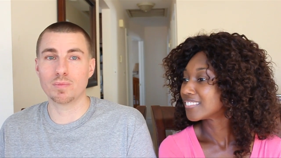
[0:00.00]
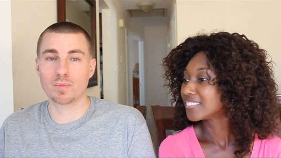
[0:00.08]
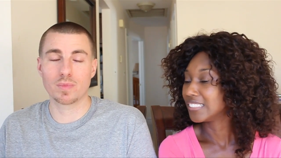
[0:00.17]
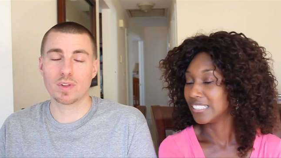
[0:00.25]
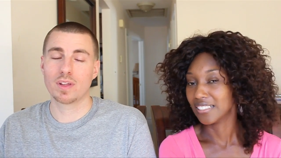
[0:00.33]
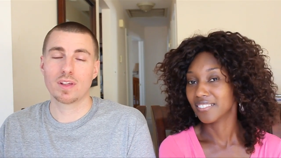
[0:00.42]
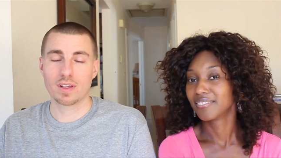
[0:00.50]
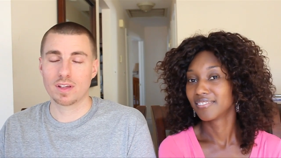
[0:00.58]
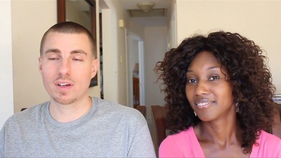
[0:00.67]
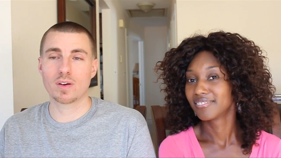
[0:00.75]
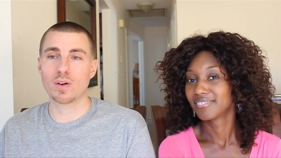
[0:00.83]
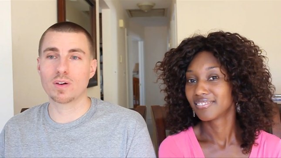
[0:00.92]
Speaker 1: to
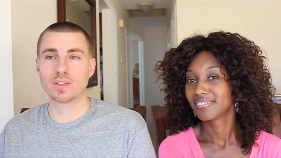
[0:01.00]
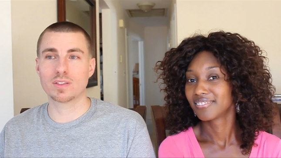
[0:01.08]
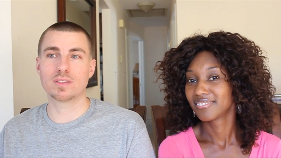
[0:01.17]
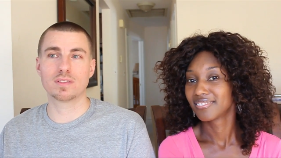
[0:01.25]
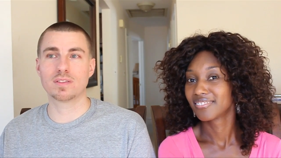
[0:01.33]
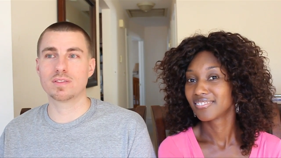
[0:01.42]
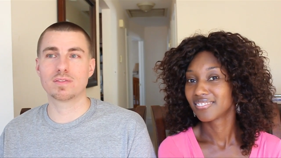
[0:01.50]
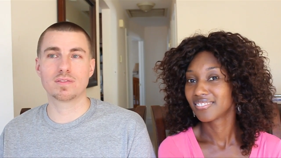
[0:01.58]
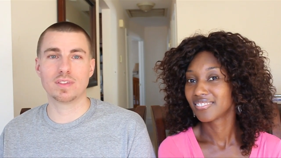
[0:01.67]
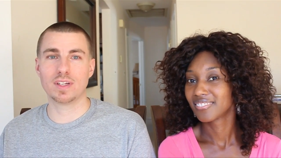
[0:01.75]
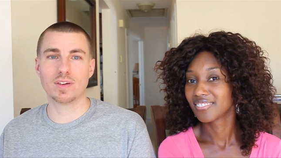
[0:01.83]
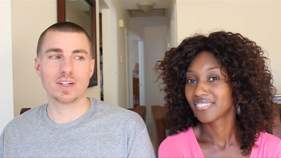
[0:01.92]
cause,
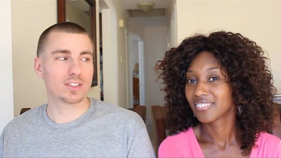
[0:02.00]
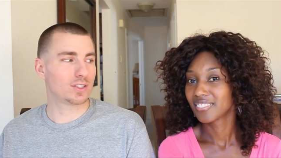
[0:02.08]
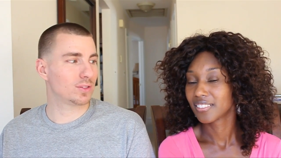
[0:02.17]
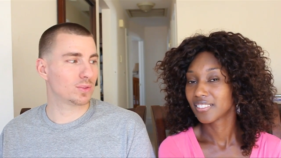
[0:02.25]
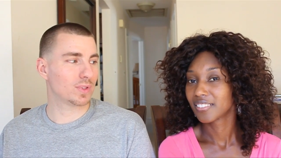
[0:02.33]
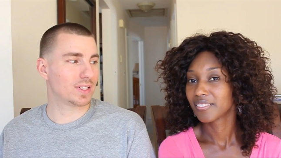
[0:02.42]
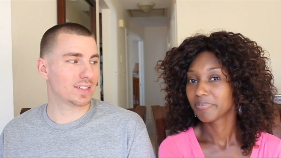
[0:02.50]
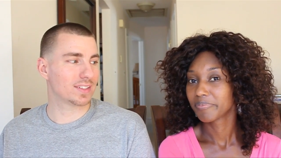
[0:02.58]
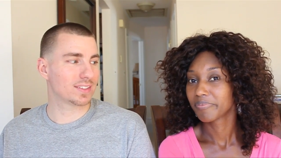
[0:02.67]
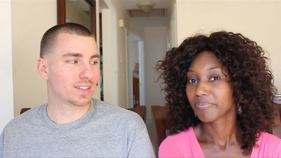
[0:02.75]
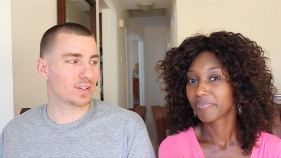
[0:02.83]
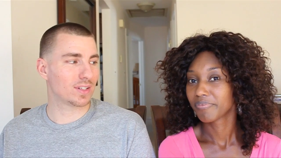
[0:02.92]
you know, issues when
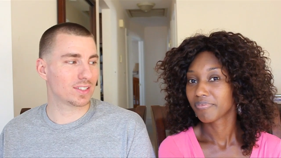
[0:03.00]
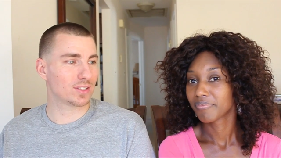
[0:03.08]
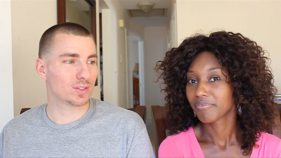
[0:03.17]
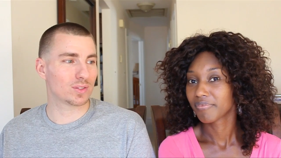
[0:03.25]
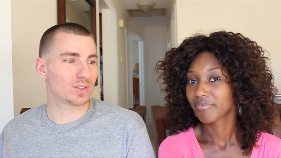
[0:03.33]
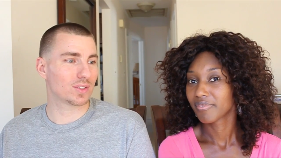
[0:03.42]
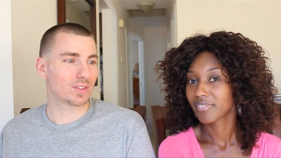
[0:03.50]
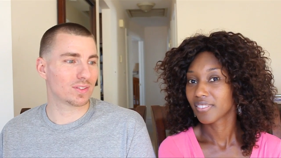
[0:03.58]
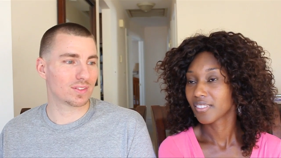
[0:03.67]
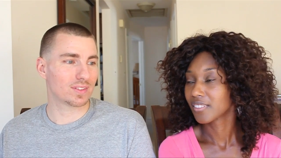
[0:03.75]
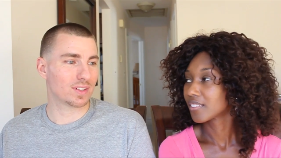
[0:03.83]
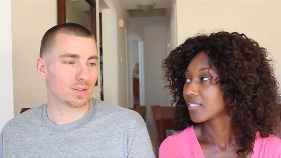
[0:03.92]
there's no issues. So you
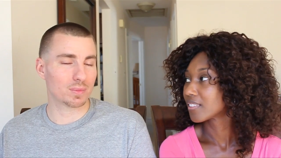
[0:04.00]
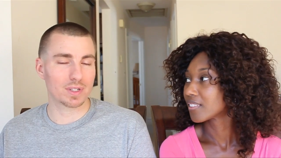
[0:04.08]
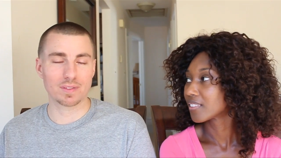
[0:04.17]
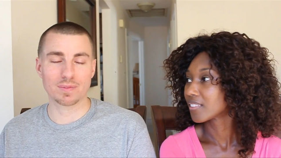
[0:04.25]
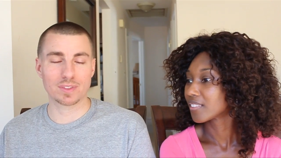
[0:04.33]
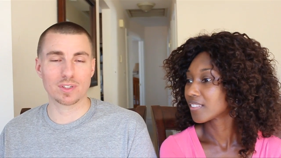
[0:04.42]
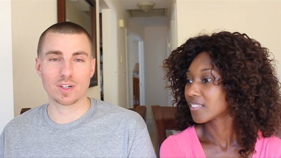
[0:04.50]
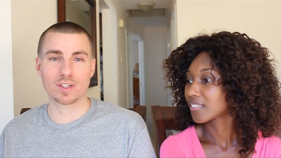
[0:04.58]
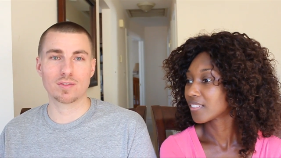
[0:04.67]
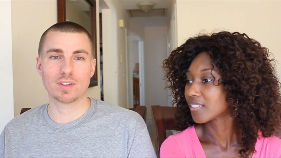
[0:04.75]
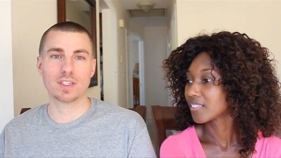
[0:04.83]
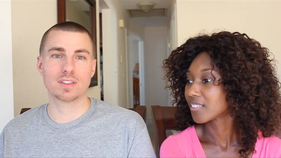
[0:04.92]
know, but it's hard
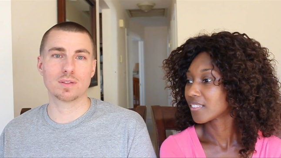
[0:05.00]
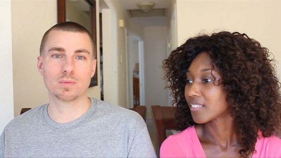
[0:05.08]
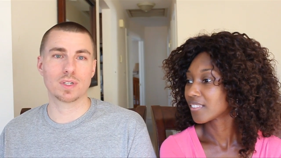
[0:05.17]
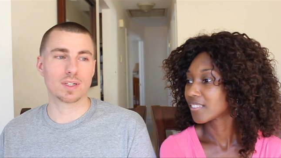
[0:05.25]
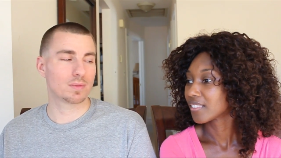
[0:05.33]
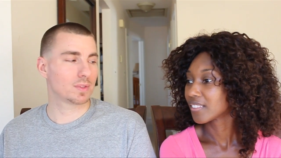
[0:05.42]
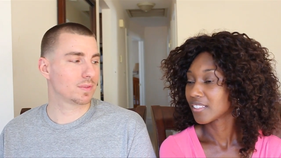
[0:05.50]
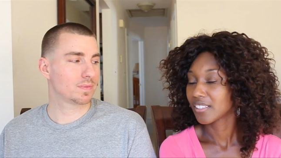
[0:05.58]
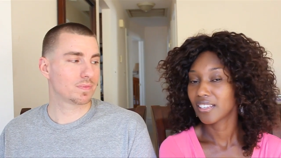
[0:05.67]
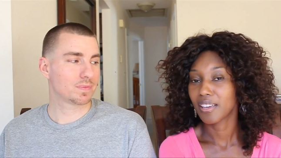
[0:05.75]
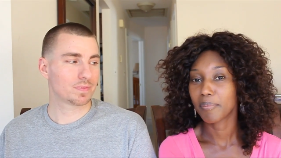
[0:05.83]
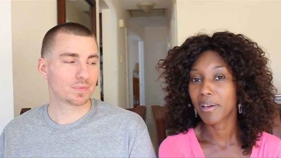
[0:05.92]
to read sometimes.
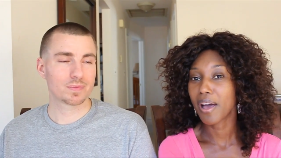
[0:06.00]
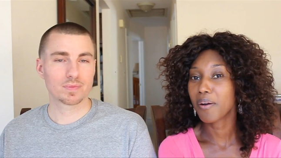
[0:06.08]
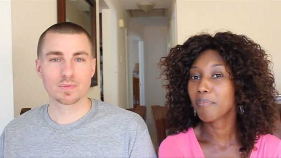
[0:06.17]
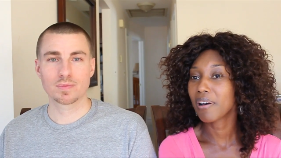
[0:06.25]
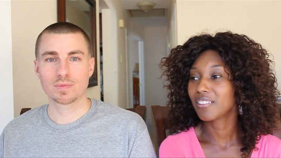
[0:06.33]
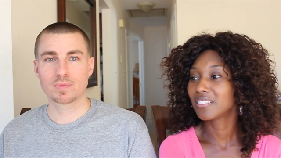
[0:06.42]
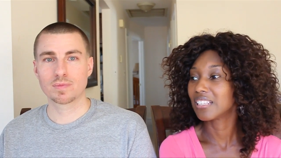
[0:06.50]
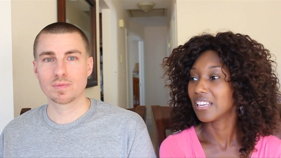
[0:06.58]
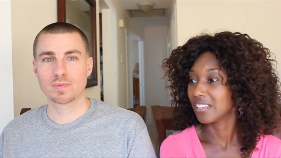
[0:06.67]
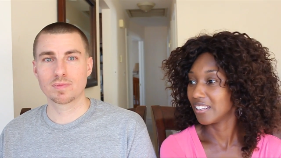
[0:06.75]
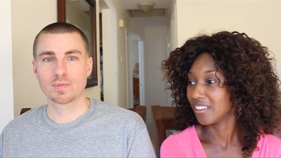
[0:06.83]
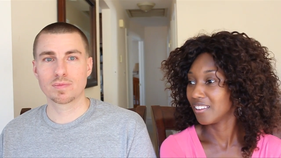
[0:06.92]
Speaker 2: Yeah, but how about
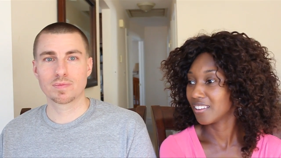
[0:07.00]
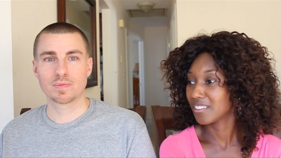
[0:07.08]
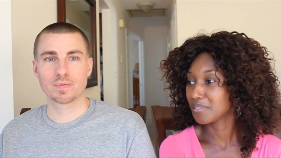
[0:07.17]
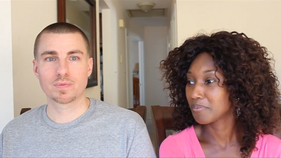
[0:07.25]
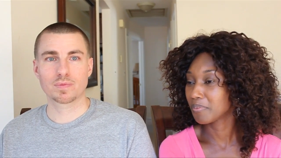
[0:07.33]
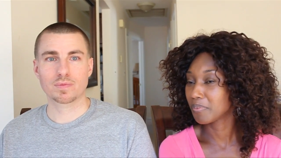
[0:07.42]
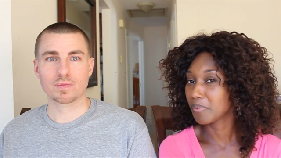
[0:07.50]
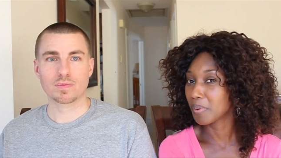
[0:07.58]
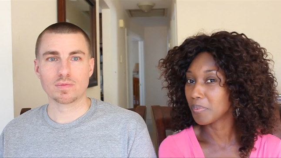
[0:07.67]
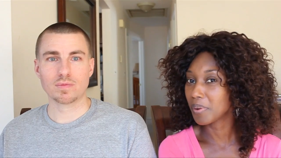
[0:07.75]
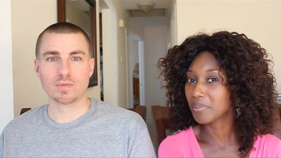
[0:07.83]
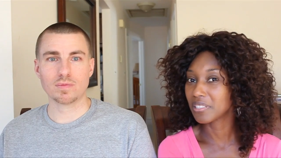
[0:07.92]
dating? Because
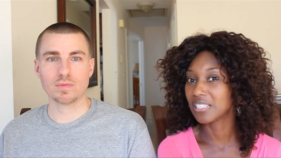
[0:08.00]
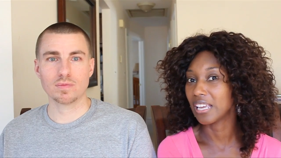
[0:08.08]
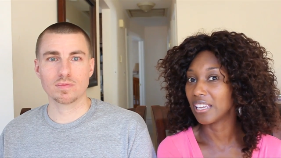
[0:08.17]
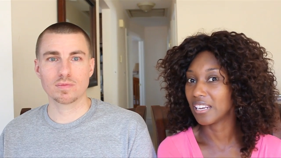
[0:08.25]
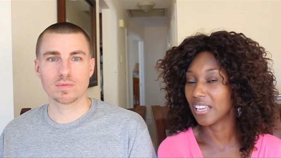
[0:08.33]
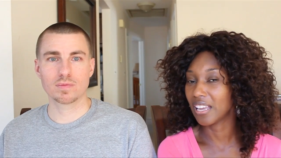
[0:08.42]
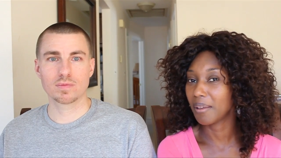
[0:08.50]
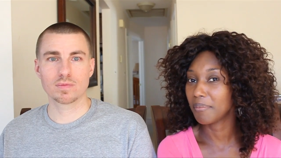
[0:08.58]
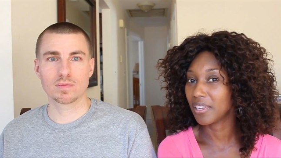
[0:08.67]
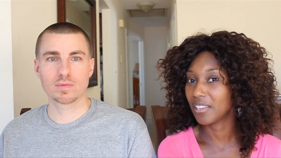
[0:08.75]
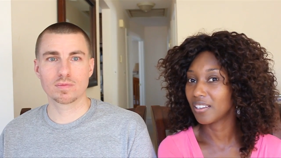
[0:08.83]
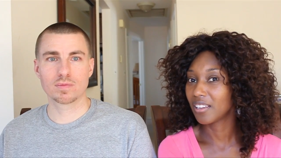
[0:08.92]
when we were dating, I
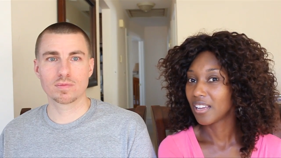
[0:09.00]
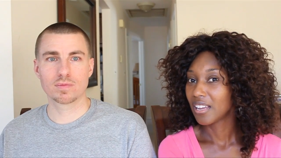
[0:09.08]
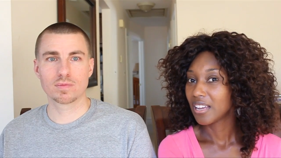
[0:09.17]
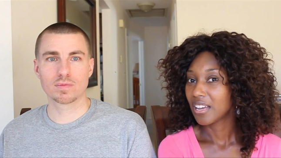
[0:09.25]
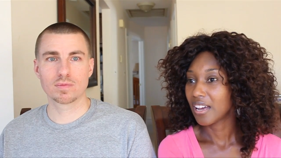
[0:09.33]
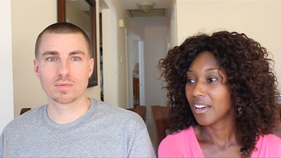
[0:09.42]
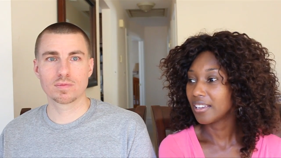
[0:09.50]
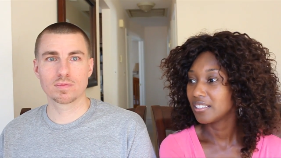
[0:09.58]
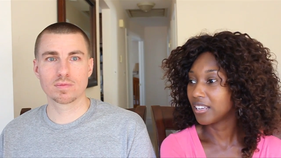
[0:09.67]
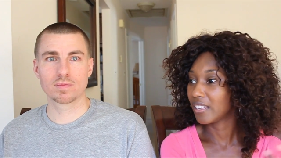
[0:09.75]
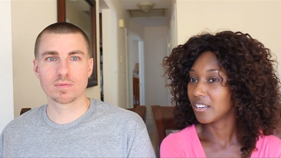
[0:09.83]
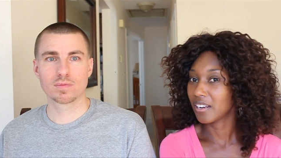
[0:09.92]
mean, I
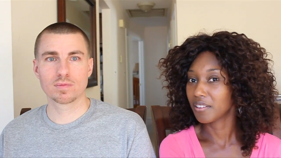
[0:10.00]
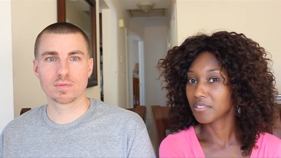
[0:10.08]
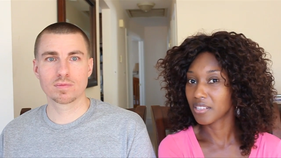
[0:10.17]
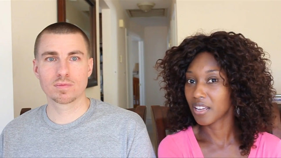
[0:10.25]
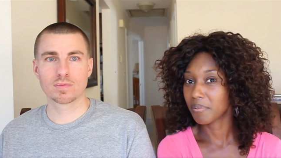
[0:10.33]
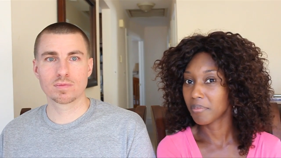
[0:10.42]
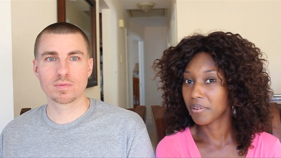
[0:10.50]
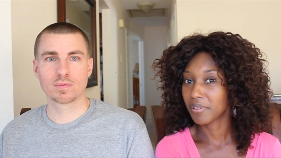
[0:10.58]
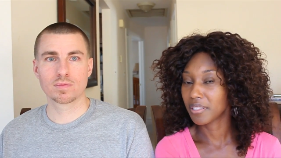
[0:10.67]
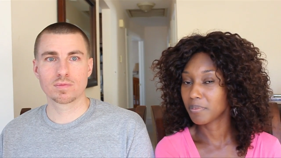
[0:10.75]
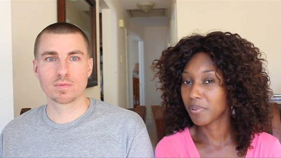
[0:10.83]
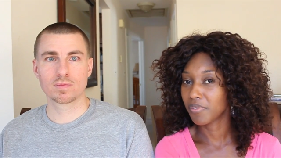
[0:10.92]
dated outside of my
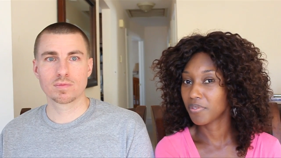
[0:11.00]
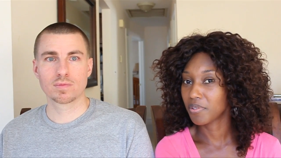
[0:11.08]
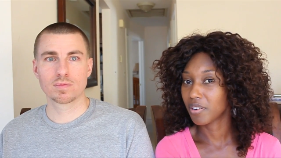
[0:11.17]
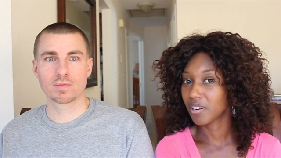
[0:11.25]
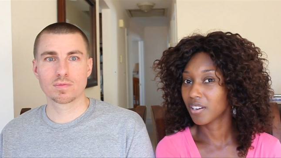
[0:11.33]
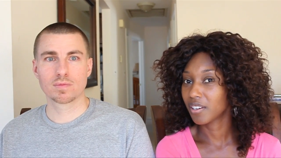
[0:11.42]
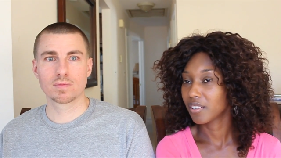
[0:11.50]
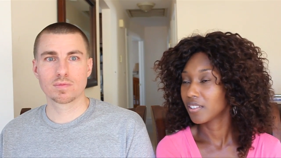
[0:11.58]
race before,